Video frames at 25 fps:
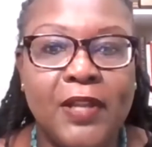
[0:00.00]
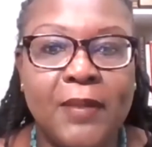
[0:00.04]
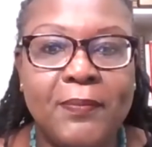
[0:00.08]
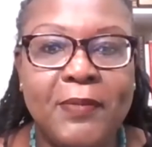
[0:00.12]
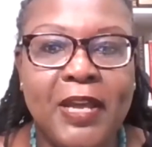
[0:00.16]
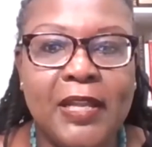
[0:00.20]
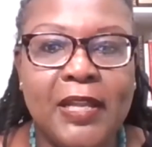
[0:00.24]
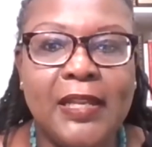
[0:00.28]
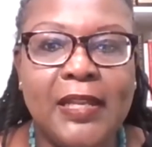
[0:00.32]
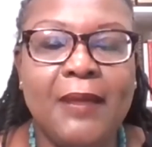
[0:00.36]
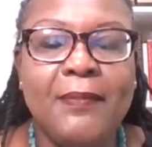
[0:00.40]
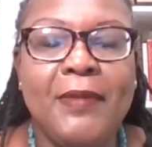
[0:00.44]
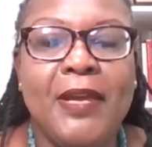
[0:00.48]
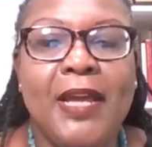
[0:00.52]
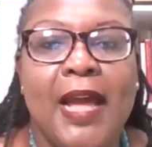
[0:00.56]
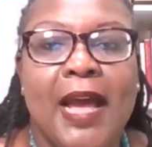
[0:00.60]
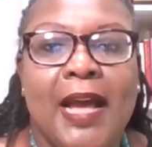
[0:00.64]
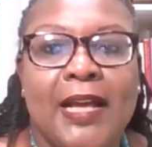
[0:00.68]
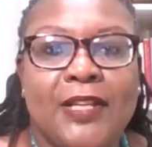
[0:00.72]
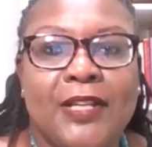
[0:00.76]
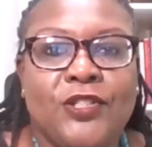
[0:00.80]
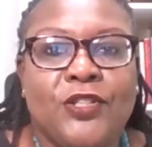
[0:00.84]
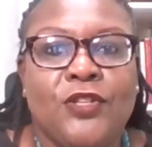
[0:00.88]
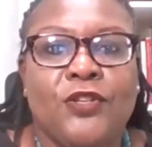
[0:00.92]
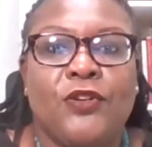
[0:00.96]
let me let me
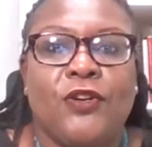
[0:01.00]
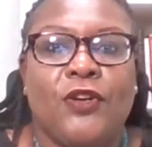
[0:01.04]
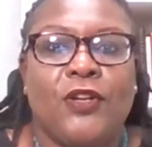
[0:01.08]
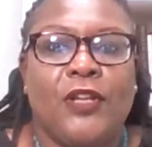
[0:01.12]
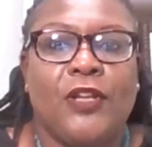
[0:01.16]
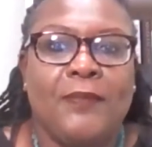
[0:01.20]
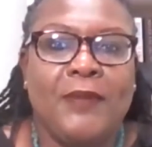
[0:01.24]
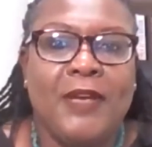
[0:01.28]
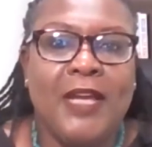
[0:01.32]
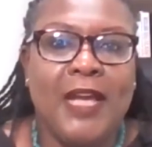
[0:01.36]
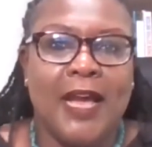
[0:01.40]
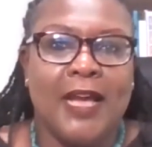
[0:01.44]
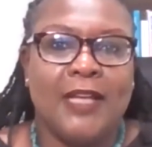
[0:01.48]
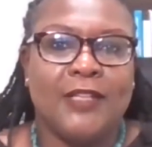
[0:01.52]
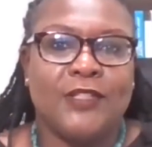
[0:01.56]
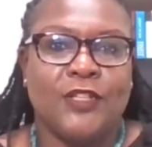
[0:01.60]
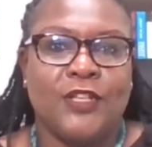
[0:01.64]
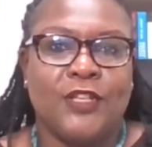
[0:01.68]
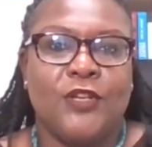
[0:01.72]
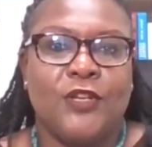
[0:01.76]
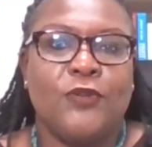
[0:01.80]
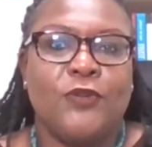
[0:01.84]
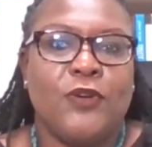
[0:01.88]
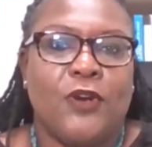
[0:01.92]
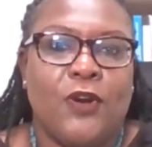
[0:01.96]
ask you let me ask
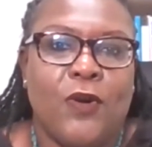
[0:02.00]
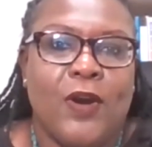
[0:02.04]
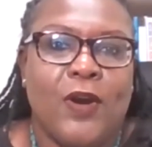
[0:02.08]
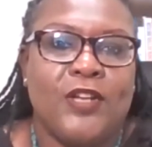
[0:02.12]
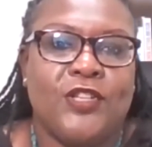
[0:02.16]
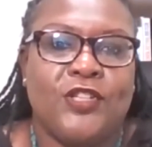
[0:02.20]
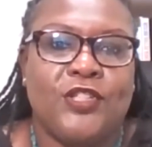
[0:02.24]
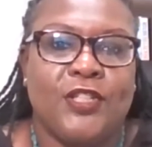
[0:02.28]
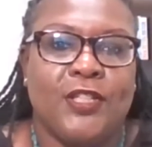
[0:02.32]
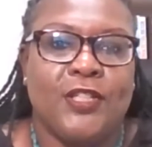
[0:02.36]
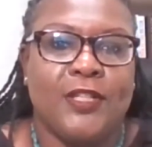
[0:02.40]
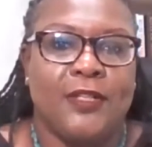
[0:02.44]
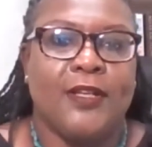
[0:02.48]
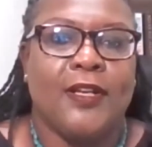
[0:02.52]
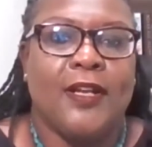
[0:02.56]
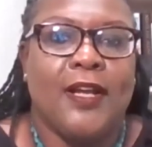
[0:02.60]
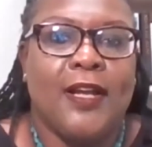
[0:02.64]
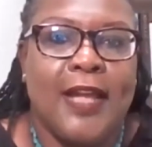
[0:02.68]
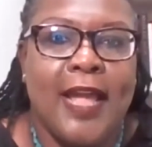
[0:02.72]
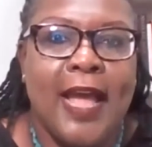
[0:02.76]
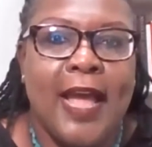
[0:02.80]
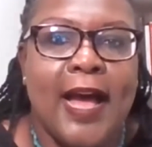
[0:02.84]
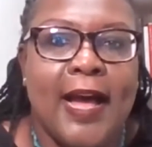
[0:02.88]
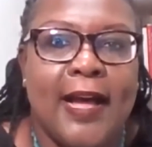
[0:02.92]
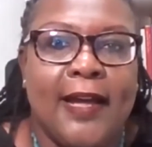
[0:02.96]
you a question,
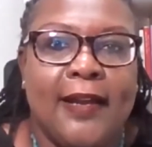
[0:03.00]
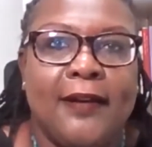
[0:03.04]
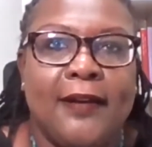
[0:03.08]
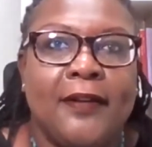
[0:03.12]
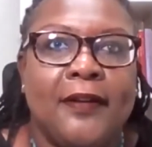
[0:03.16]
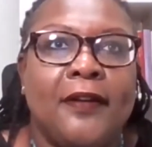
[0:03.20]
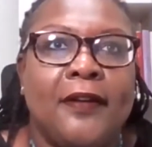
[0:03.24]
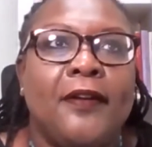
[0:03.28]
Kat.